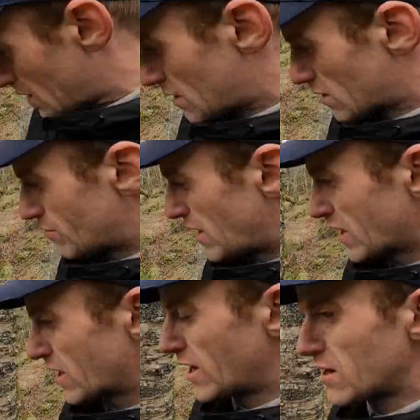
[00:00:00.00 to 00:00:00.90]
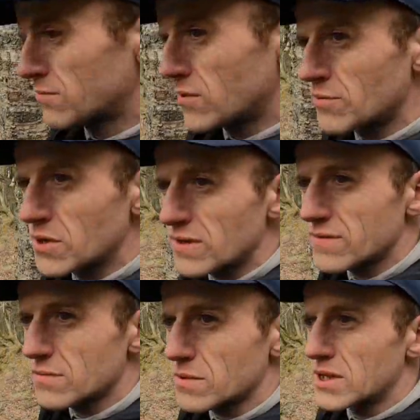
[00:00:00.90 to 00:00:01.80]
in our back garden when we
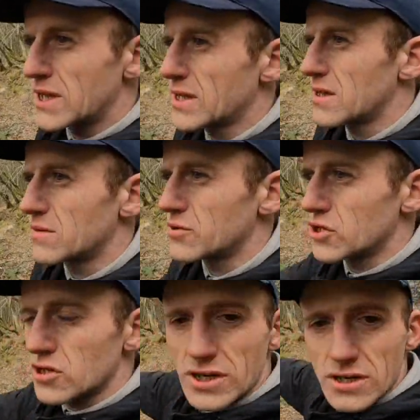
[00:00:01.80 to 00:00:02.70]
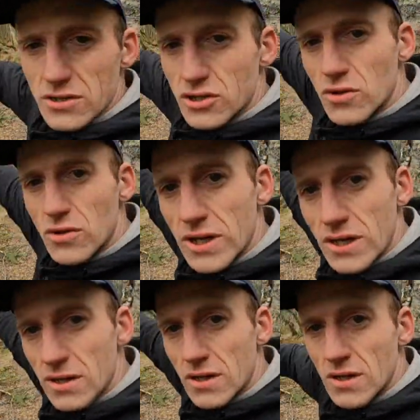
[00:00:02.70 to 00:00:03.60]
lived up Glenisla. It was just like a
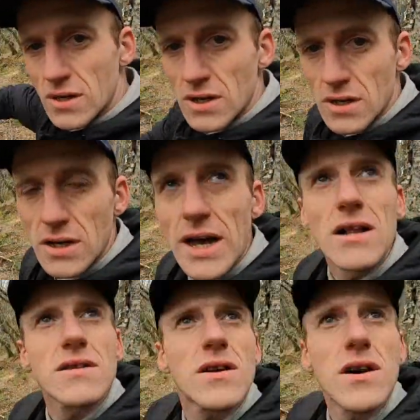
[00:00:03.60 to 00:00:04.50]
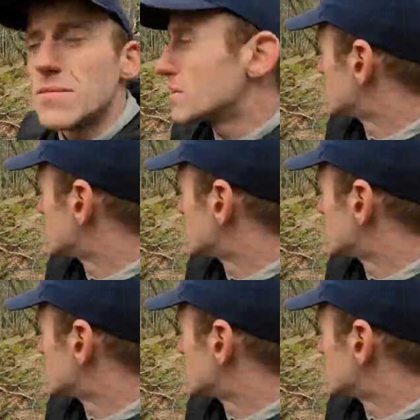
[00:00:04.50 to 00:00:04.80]
stony hilltop